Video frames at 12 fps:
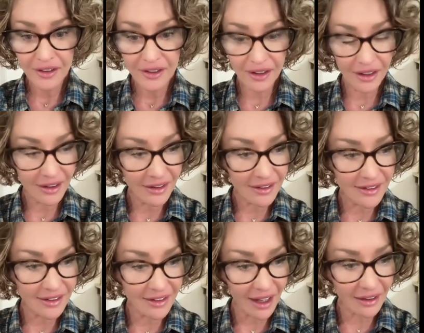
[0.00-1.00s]
that is
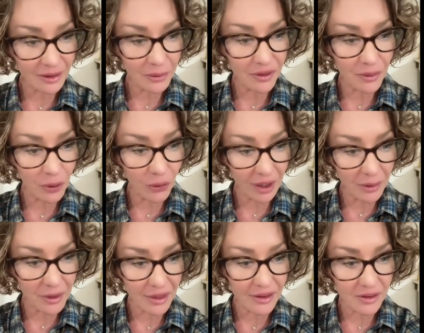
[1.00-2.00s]
exactly where the
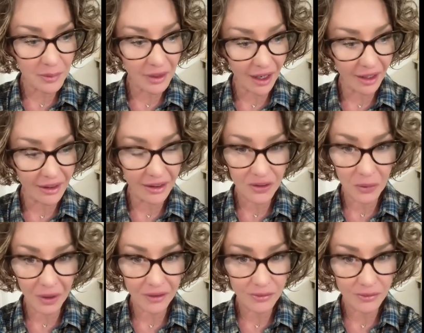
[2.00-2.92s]
behemoth has been hiding as well.